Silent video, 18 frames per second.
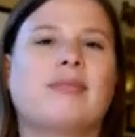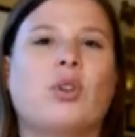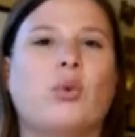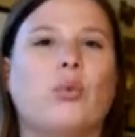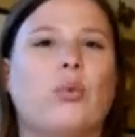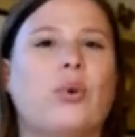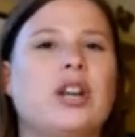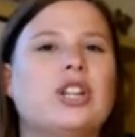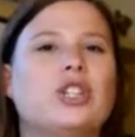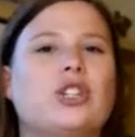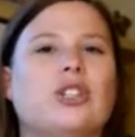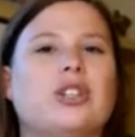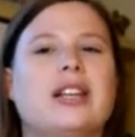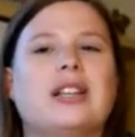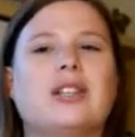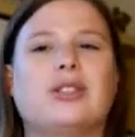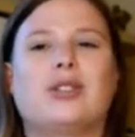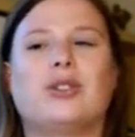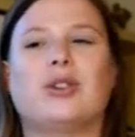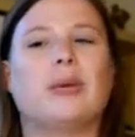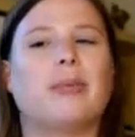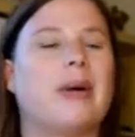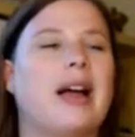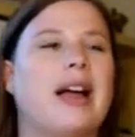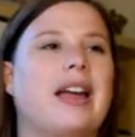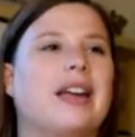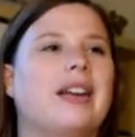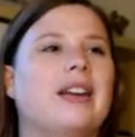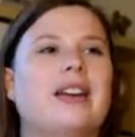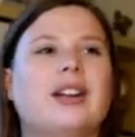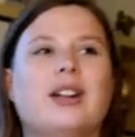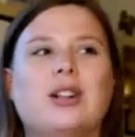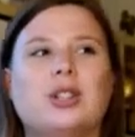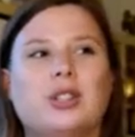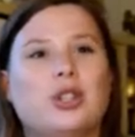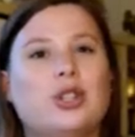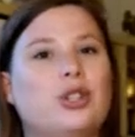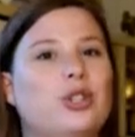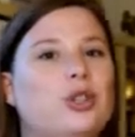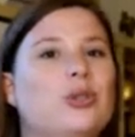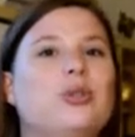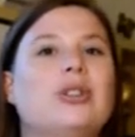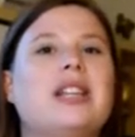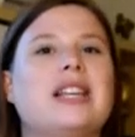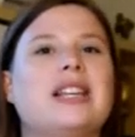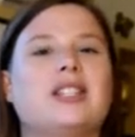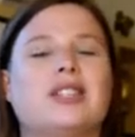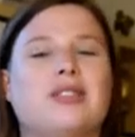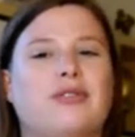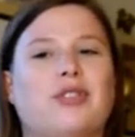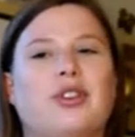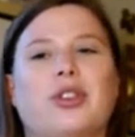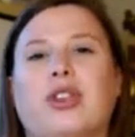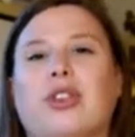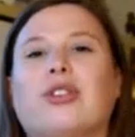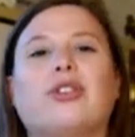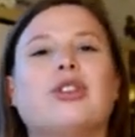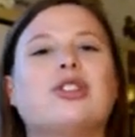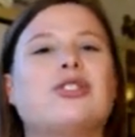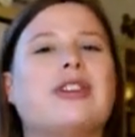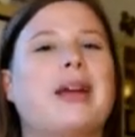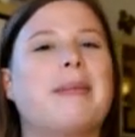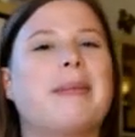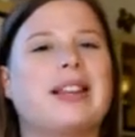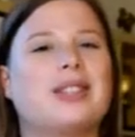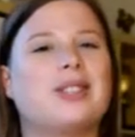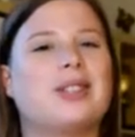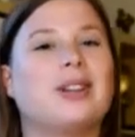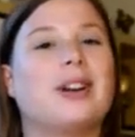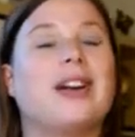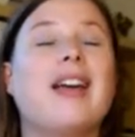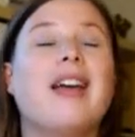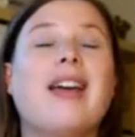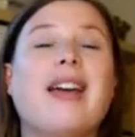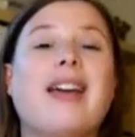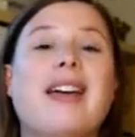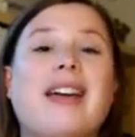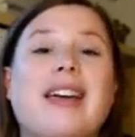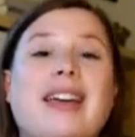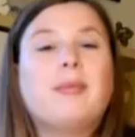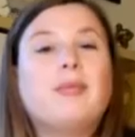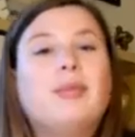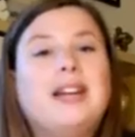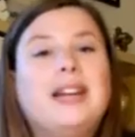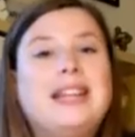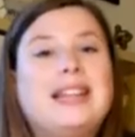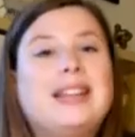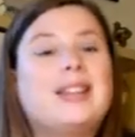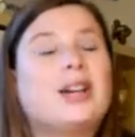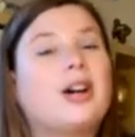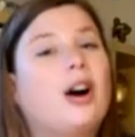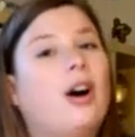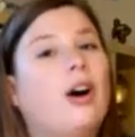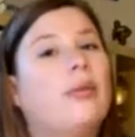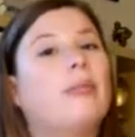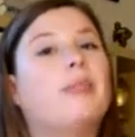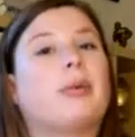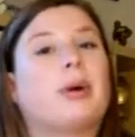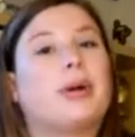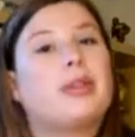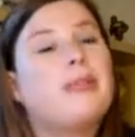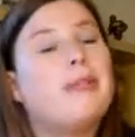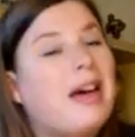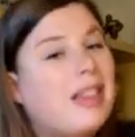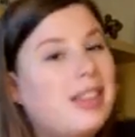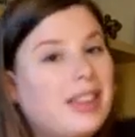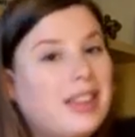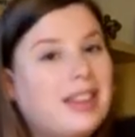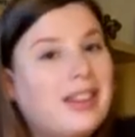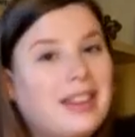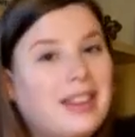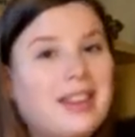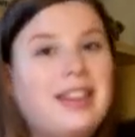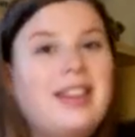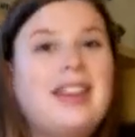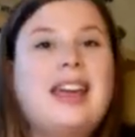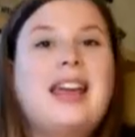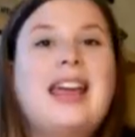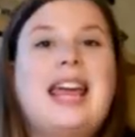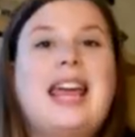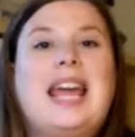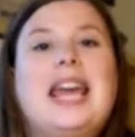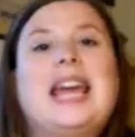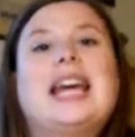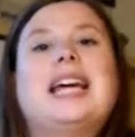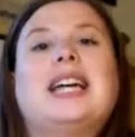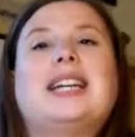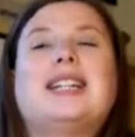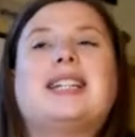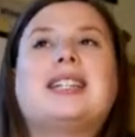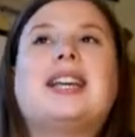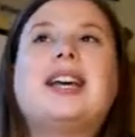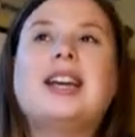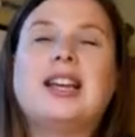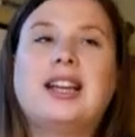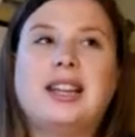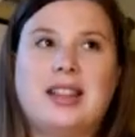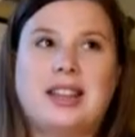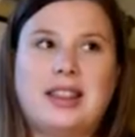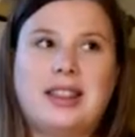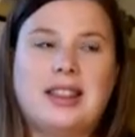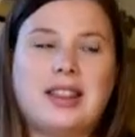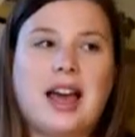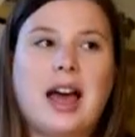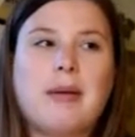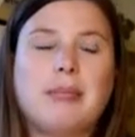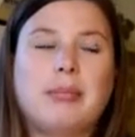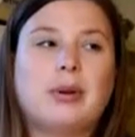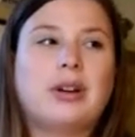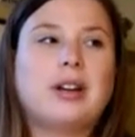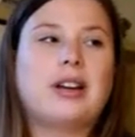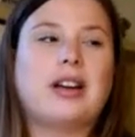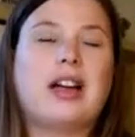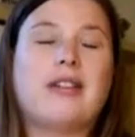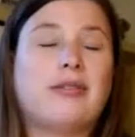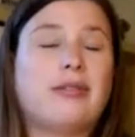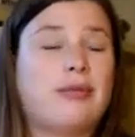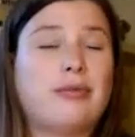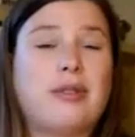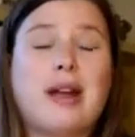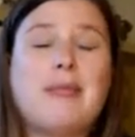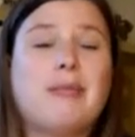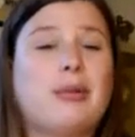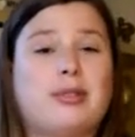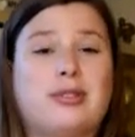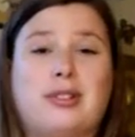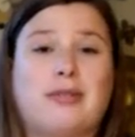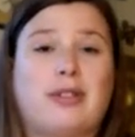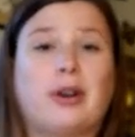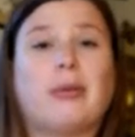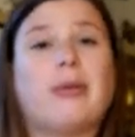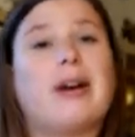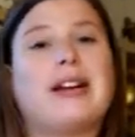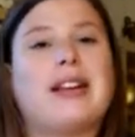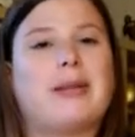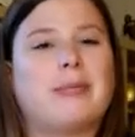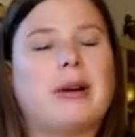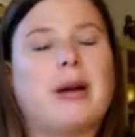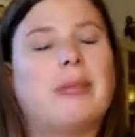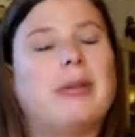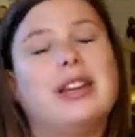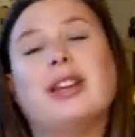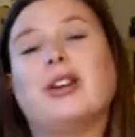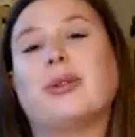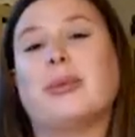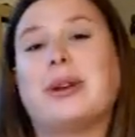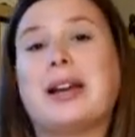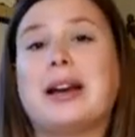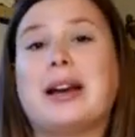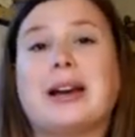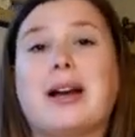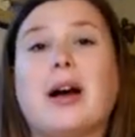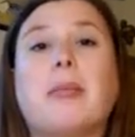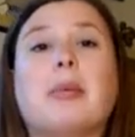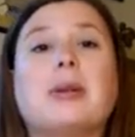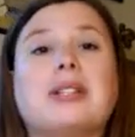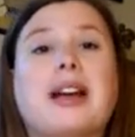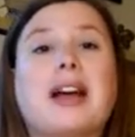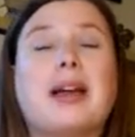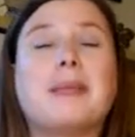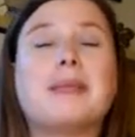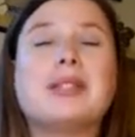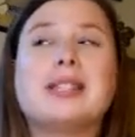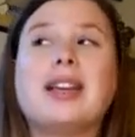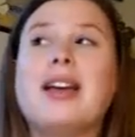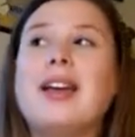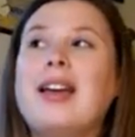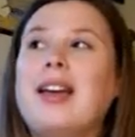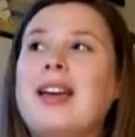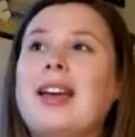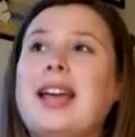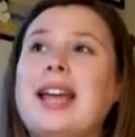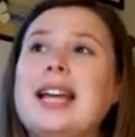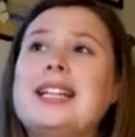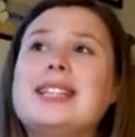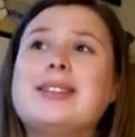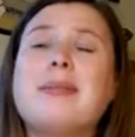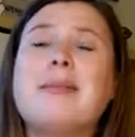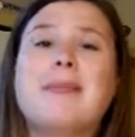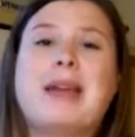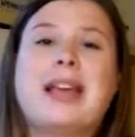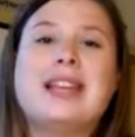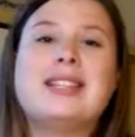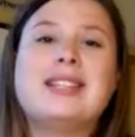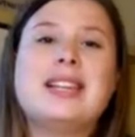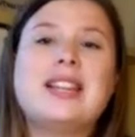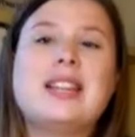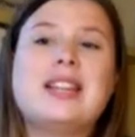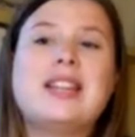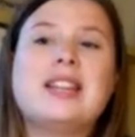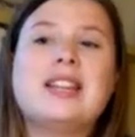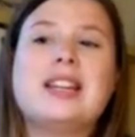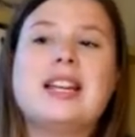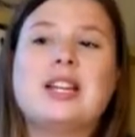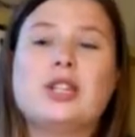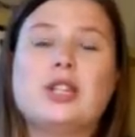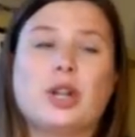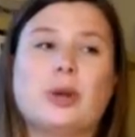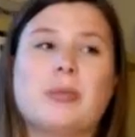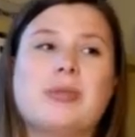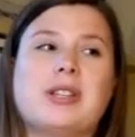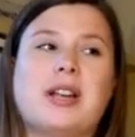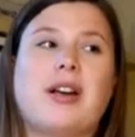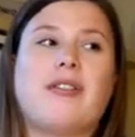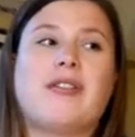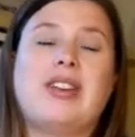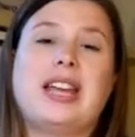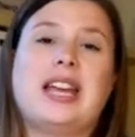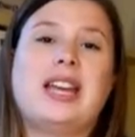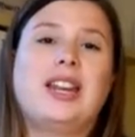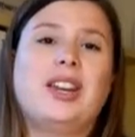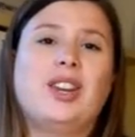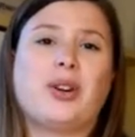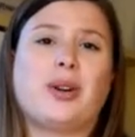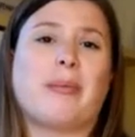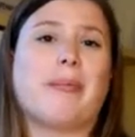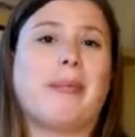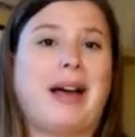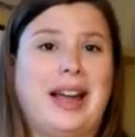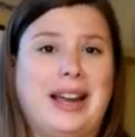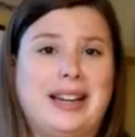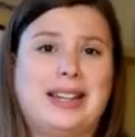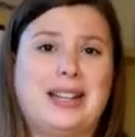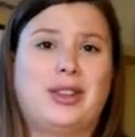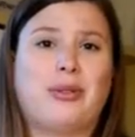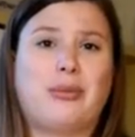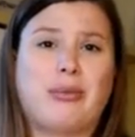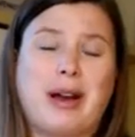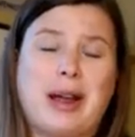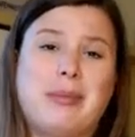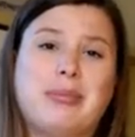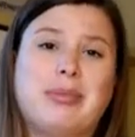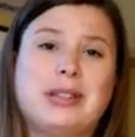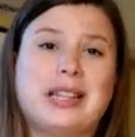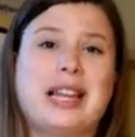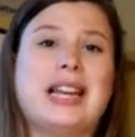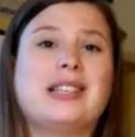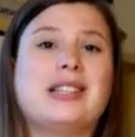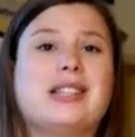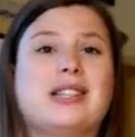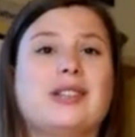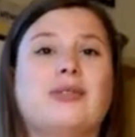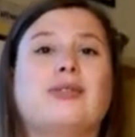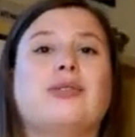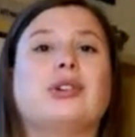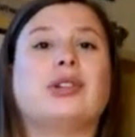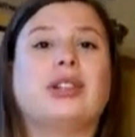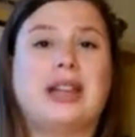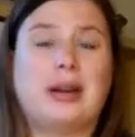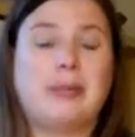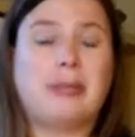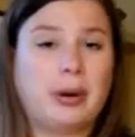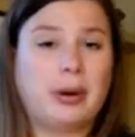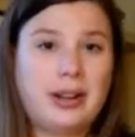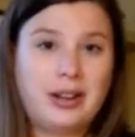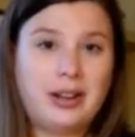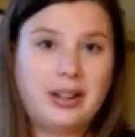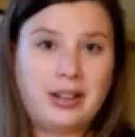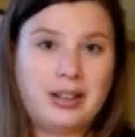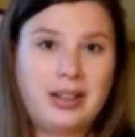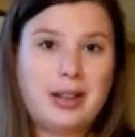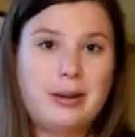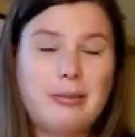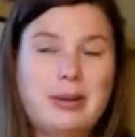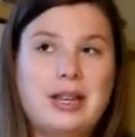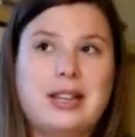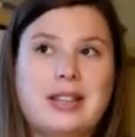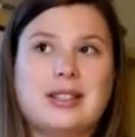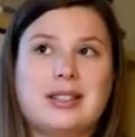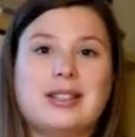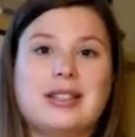wish list or my to-do list for the third trimester, I'm reading The Calm Birth Method, and that book, I've read most of it already, I'm probably going to read it a couple times. It's amazing in terms of getting your mind in the right place for labor, because